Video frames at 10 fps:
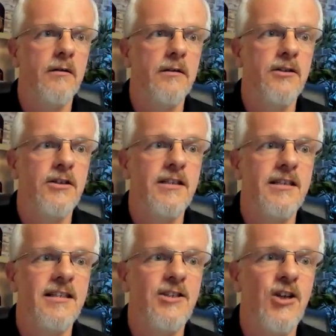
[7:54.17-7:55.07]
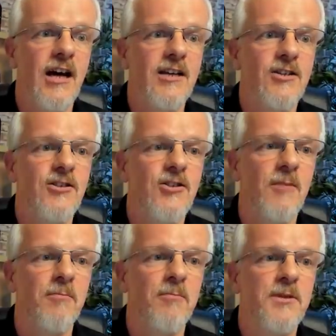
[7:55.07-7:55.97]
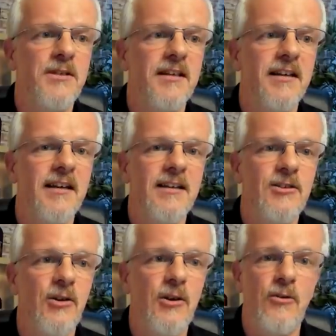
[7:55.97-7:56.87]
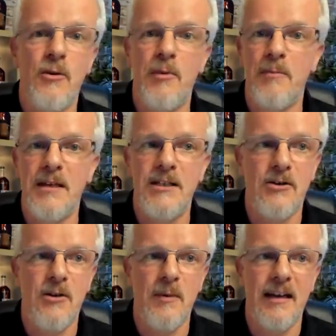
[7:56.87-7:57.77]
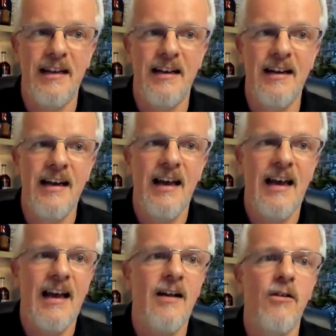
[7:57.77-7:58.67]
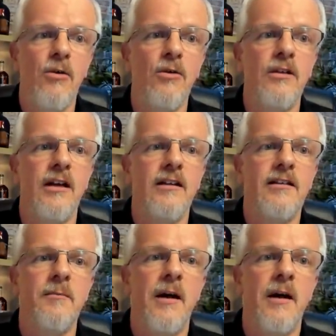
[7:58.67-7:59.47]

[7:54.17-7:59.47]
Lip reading: Just as the chat jumps. Sorry, Rob, I missed your comment there. I'll hold it.